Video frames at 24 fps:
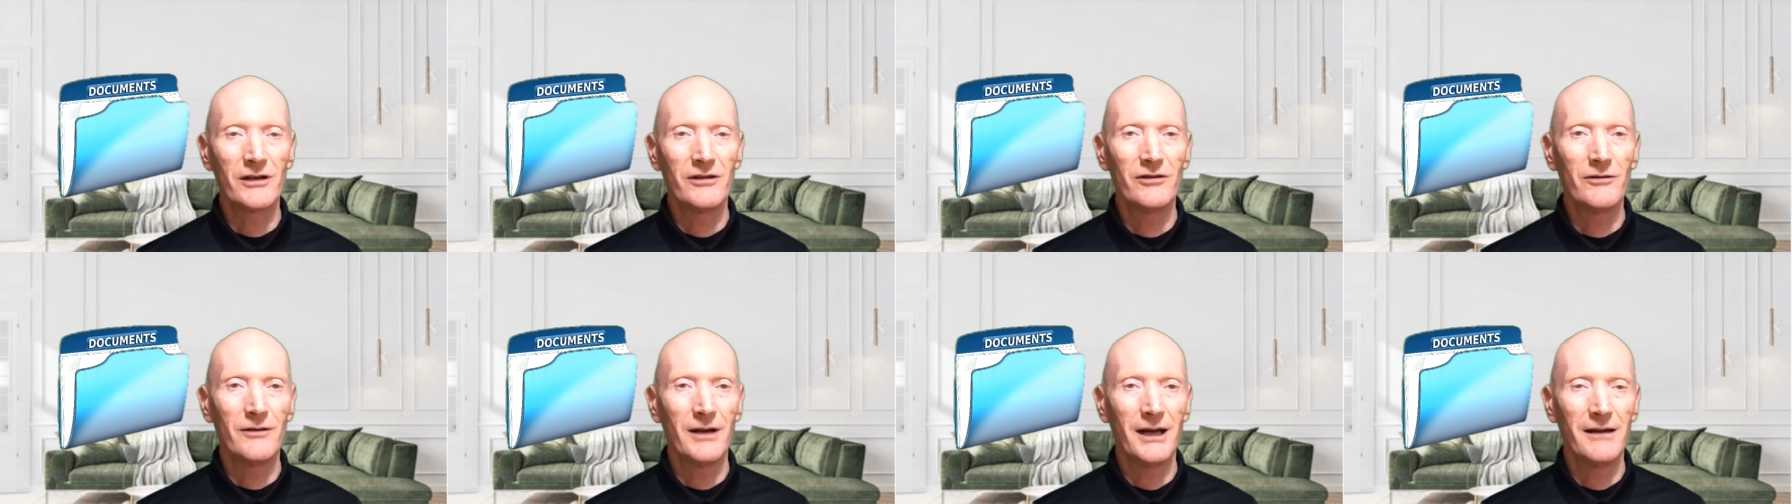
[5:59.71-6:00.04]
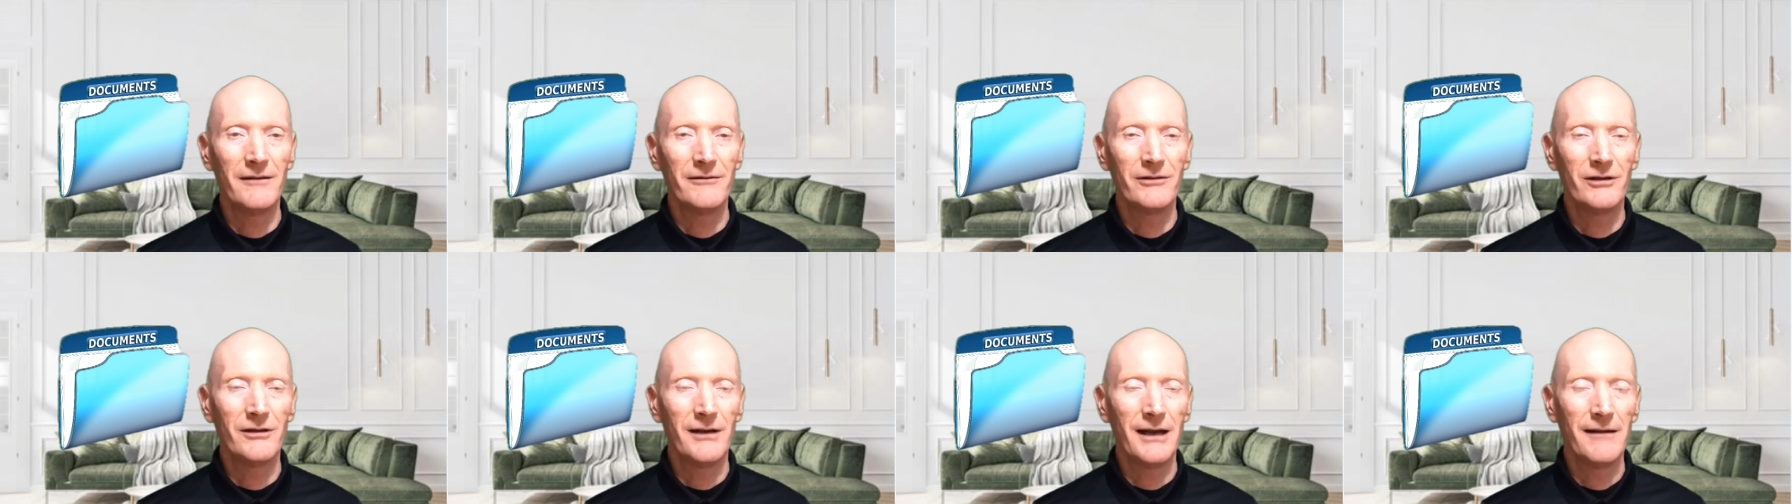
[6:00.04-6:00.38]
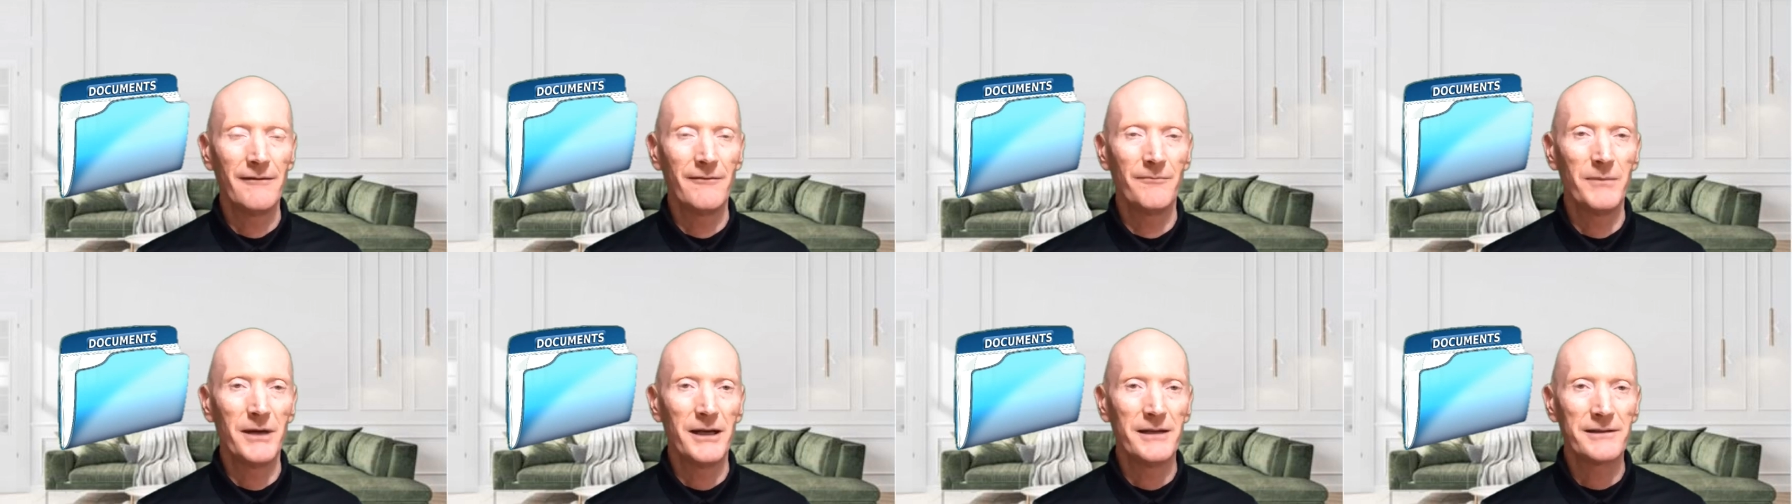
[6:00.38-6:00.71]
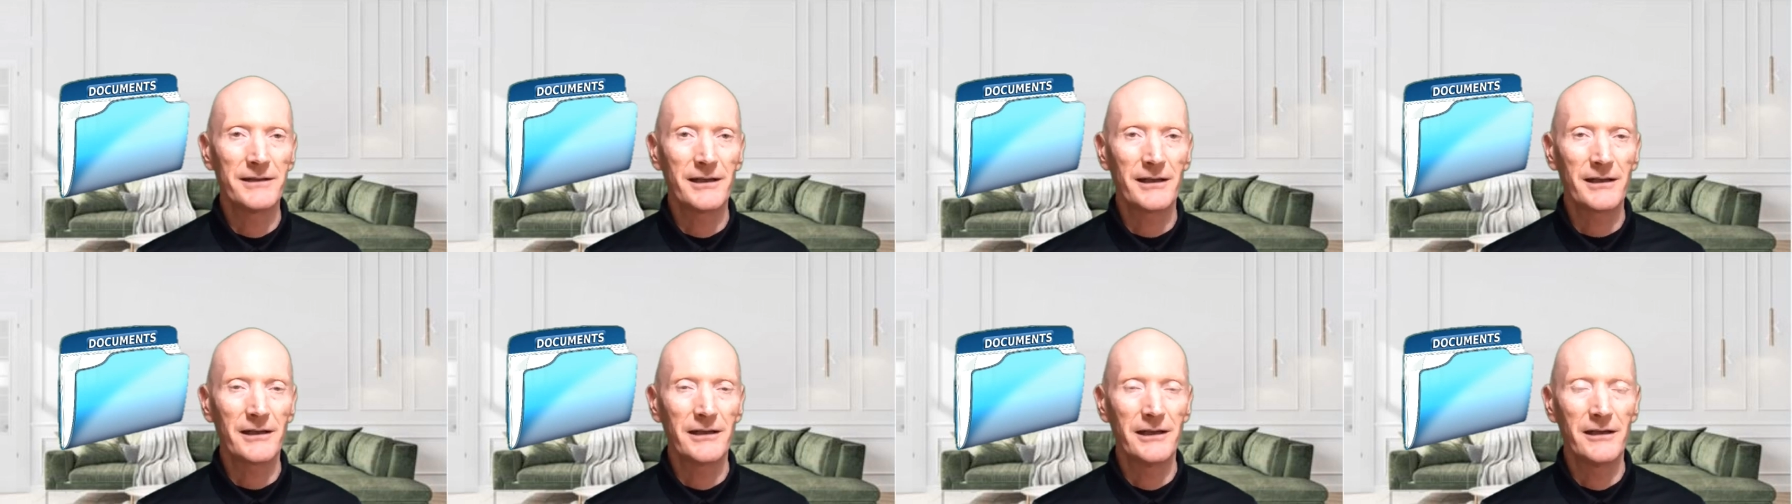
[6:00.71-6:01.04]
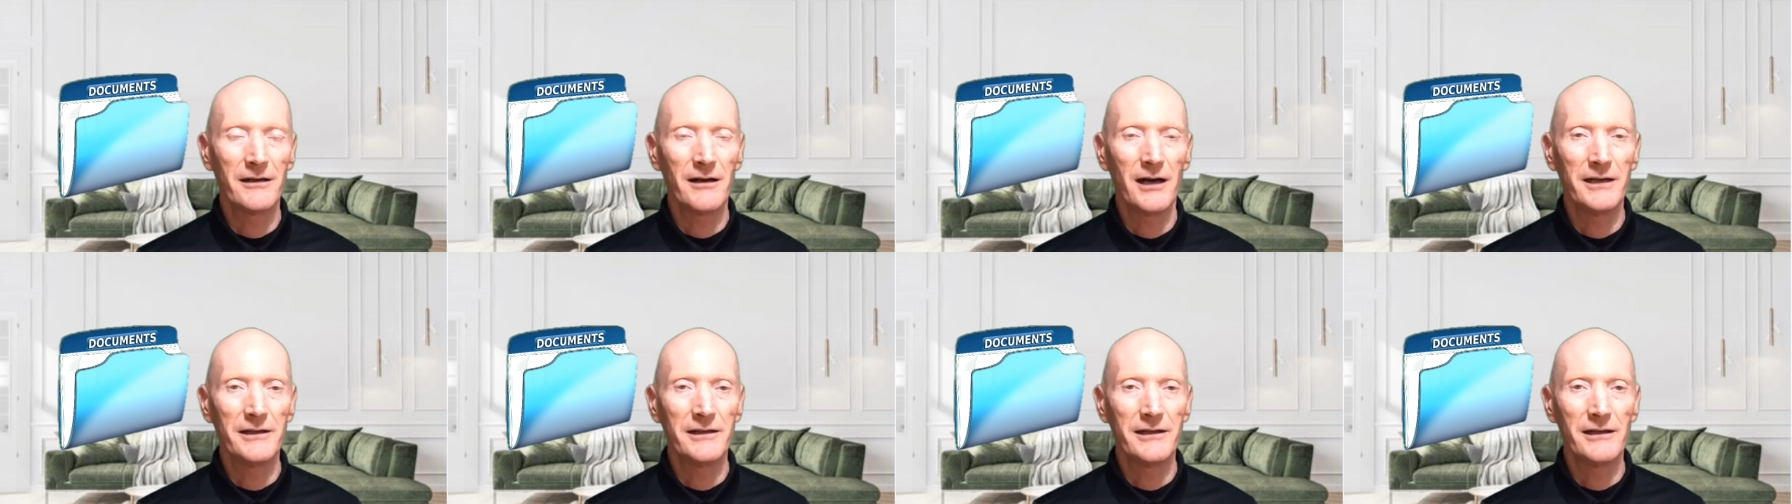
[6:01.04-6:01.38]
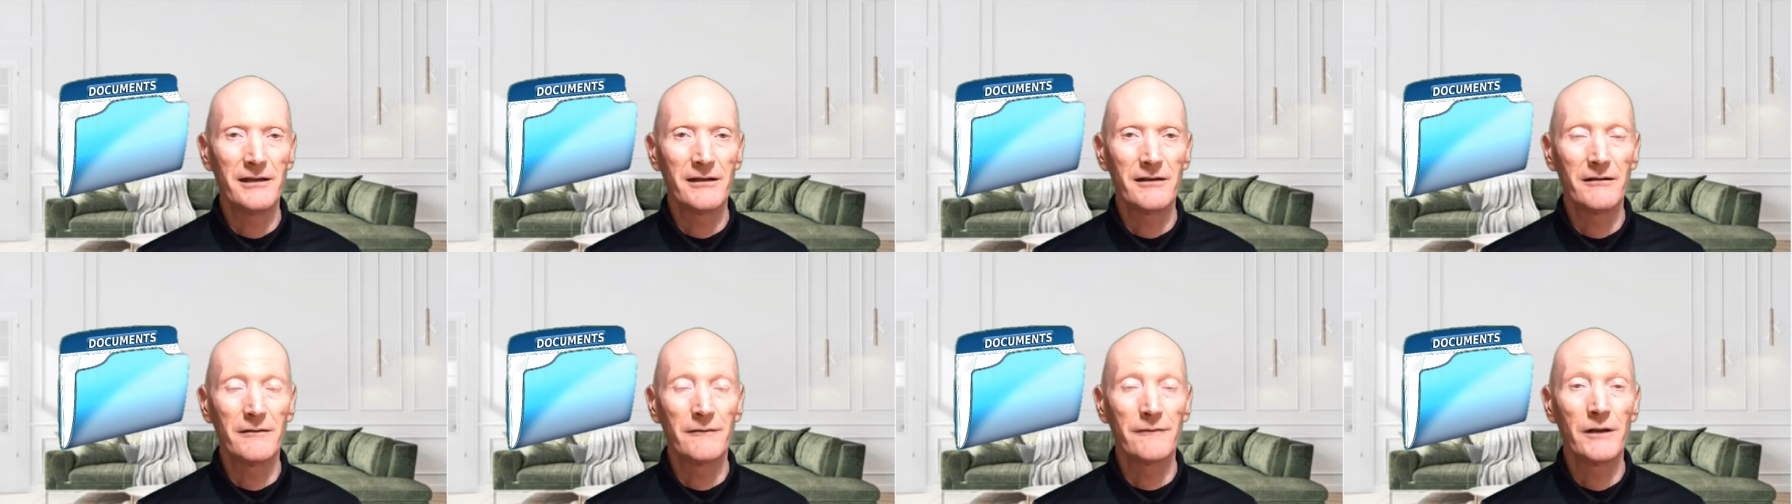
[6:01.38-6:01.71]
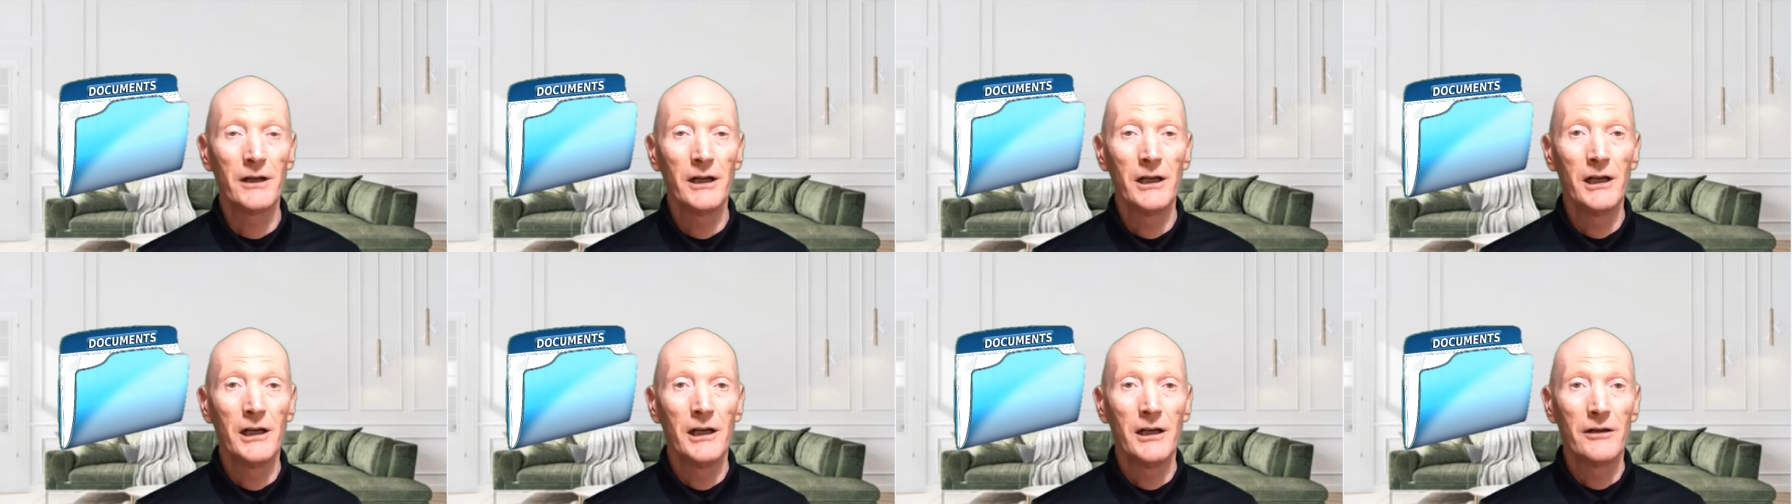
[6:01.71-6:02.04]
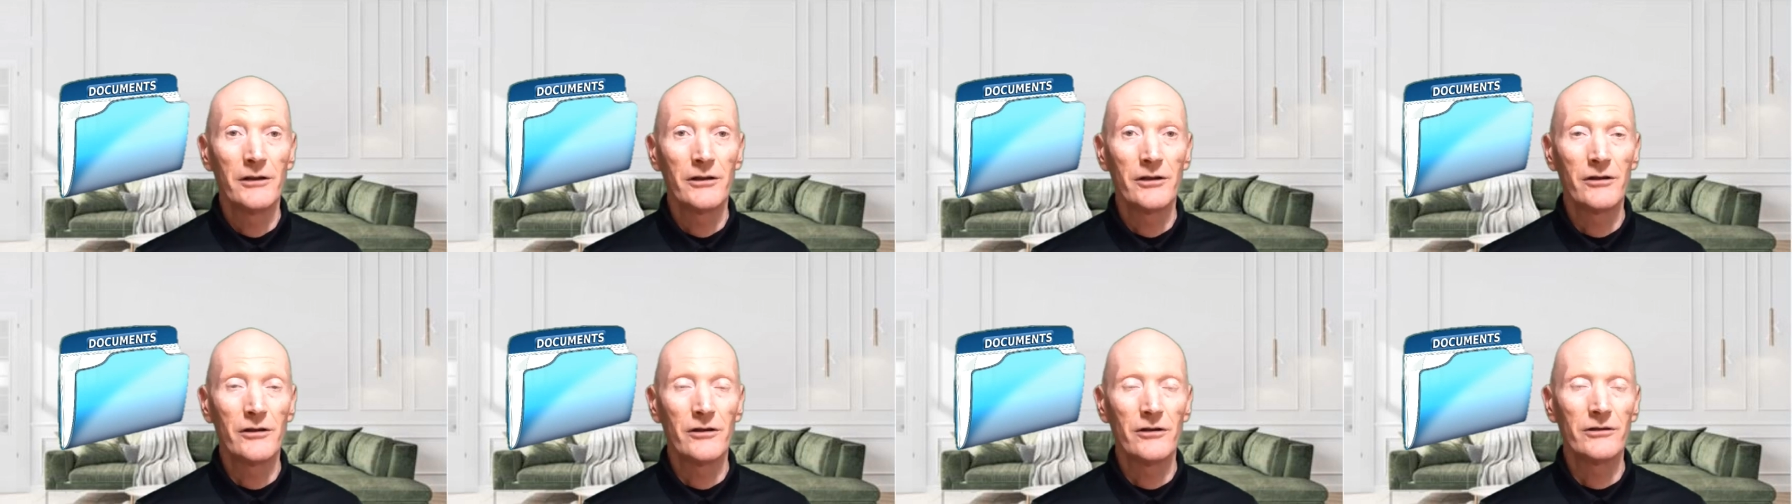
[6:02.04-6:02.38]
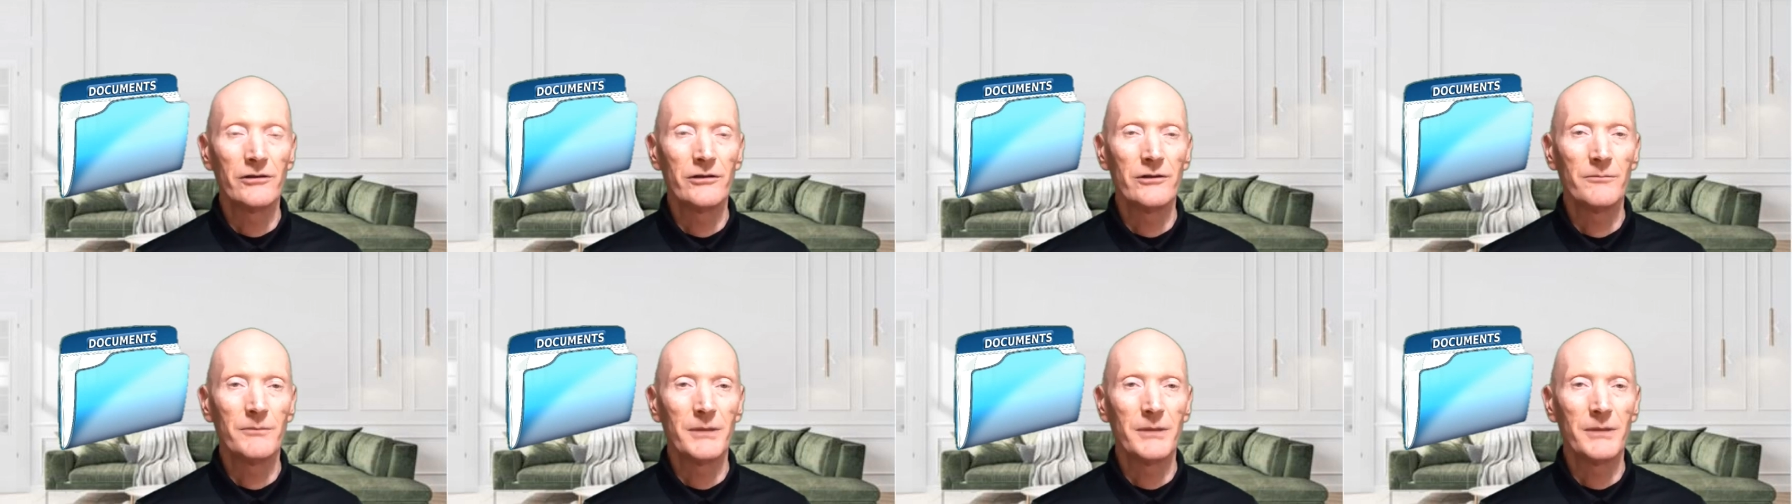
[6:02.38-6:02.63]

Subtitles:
and you have basically an idea of, your